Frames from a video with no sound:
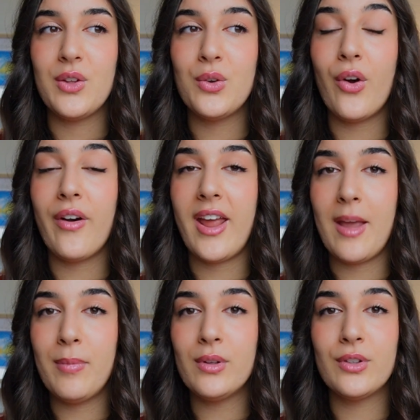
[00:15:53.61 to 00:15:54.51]
You're
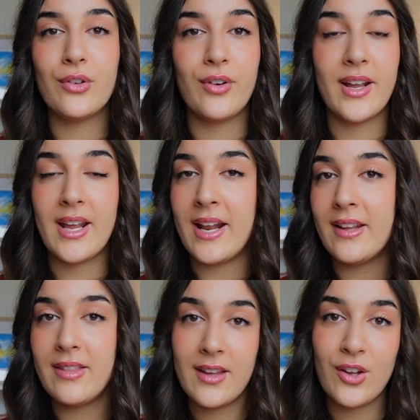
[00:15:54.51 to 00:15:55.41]
able to create
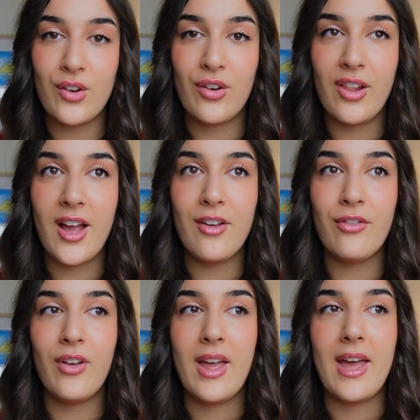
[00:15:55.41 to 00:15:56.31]
anything in your
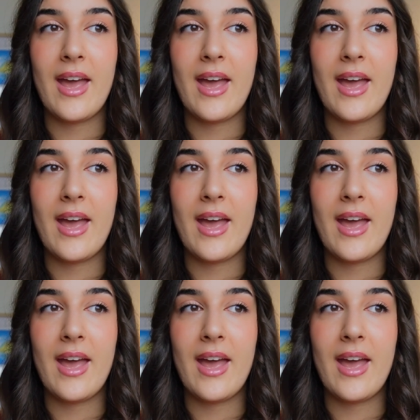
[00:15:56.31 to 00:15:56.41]
life,